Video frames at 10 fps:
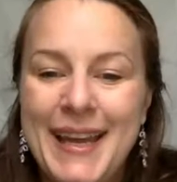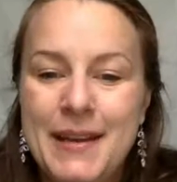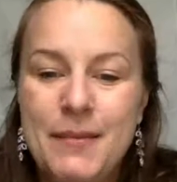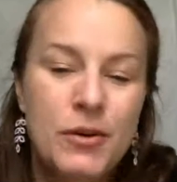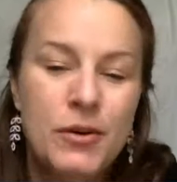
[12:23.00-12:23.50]

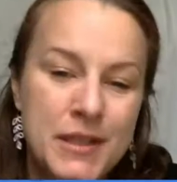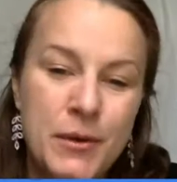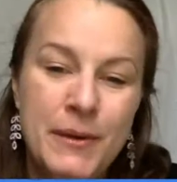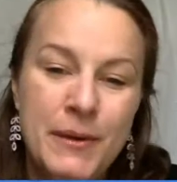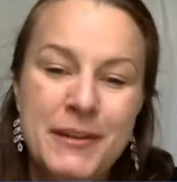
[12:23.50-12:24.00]
Because it would
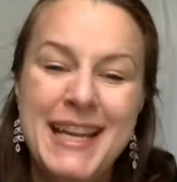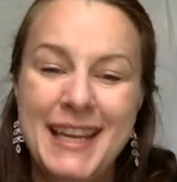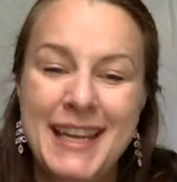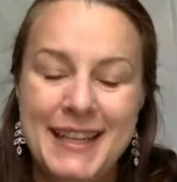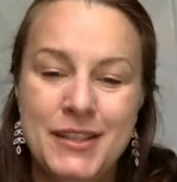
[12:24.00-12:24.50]
be
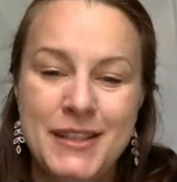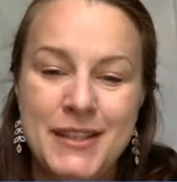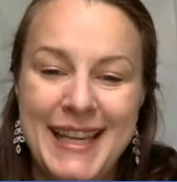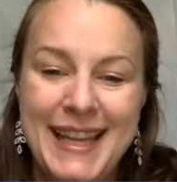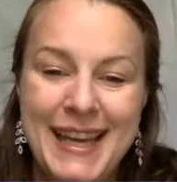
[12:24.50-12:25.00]
ridiculous to
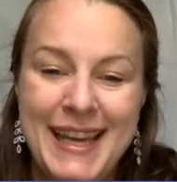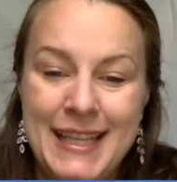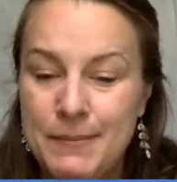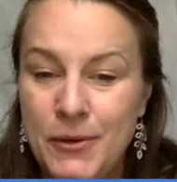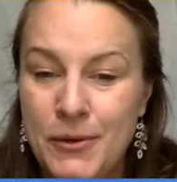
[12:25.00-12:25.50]
say that
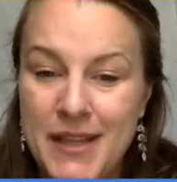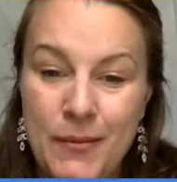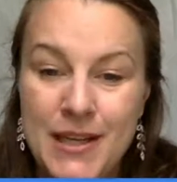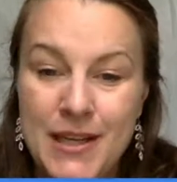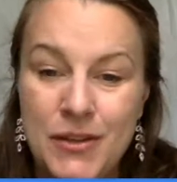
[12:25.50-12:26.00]
just because I
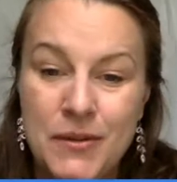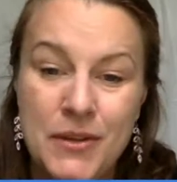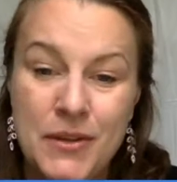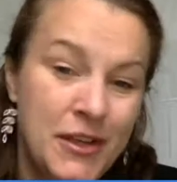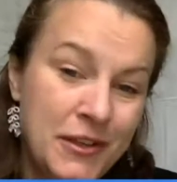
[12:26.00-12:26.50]
went to a
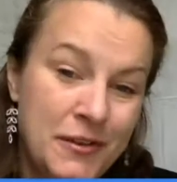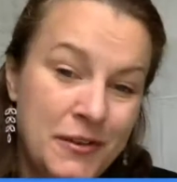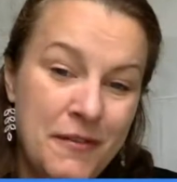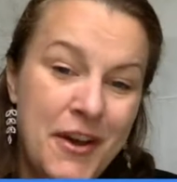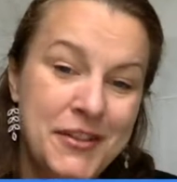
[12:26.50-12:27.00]
certain
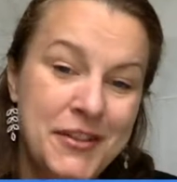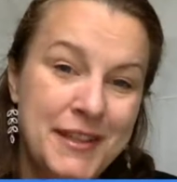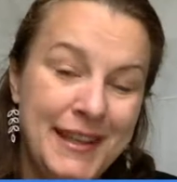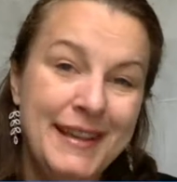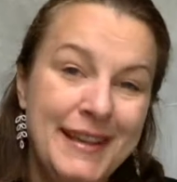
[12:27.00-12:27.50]

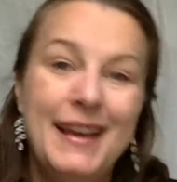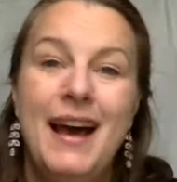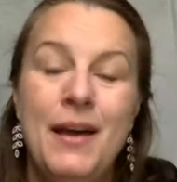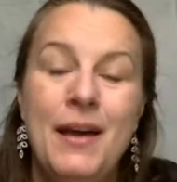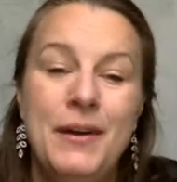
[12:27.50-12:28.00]
university,
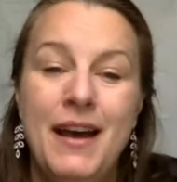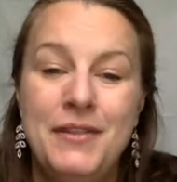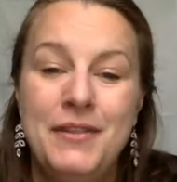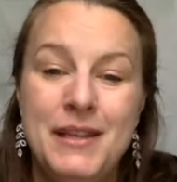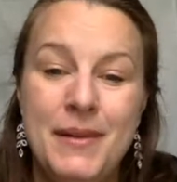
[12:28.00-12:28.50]
I would have a
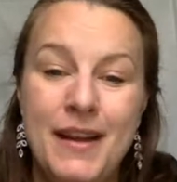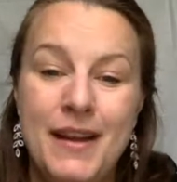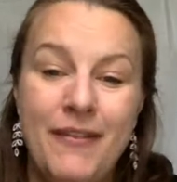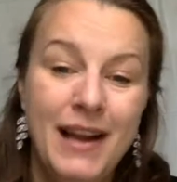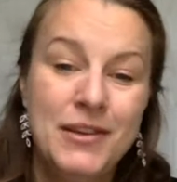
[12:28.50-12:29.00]
similar
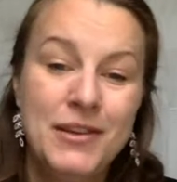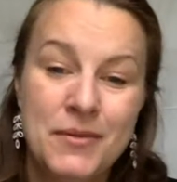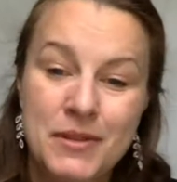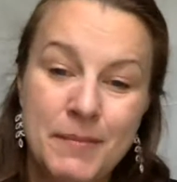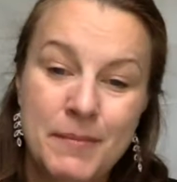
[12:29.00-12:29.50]

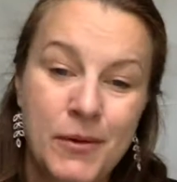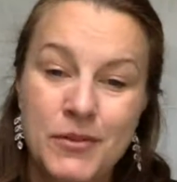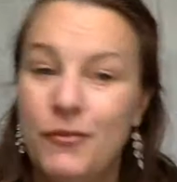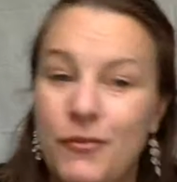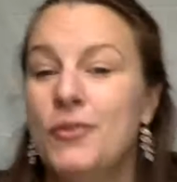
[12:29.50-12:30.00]
values, because
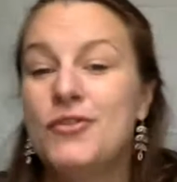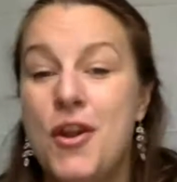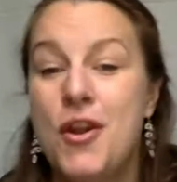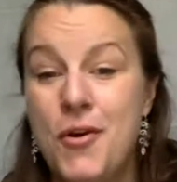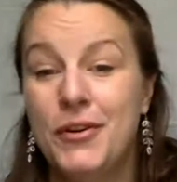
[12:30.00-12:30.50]
of course
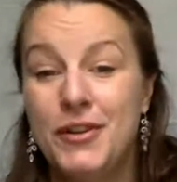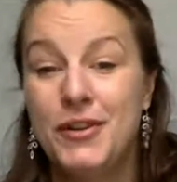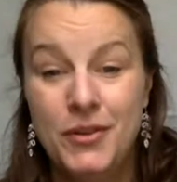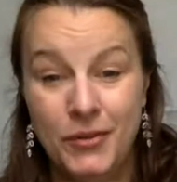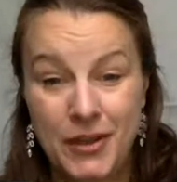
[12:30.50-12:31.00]
not
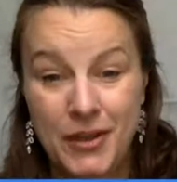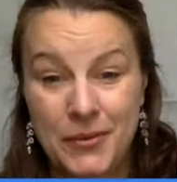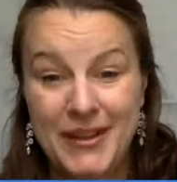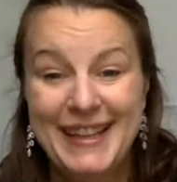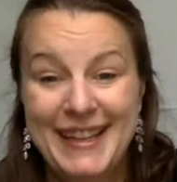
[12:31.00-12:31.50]
at
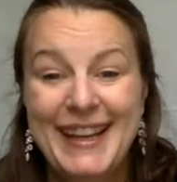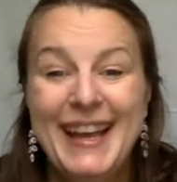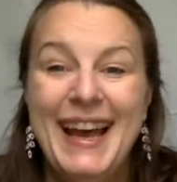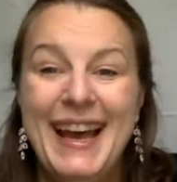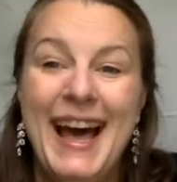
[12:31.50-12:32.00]
all.
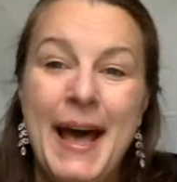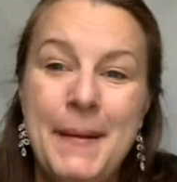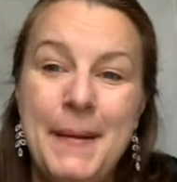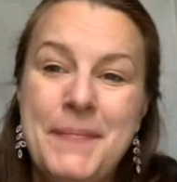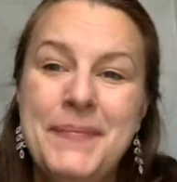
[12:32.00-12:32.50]

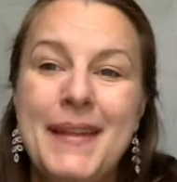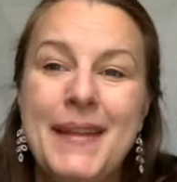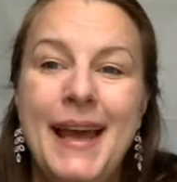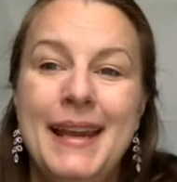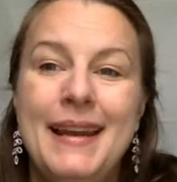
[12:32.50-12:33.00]

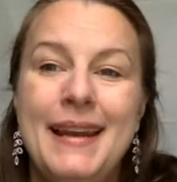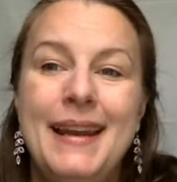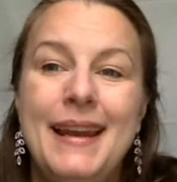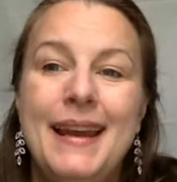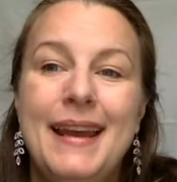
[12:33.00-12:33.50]
And
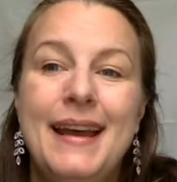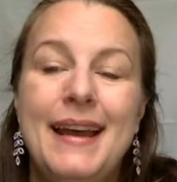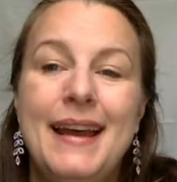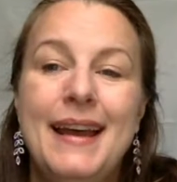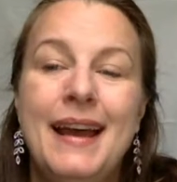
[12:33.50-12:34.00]

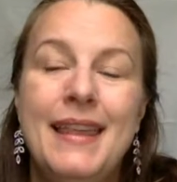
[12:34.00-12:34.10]
I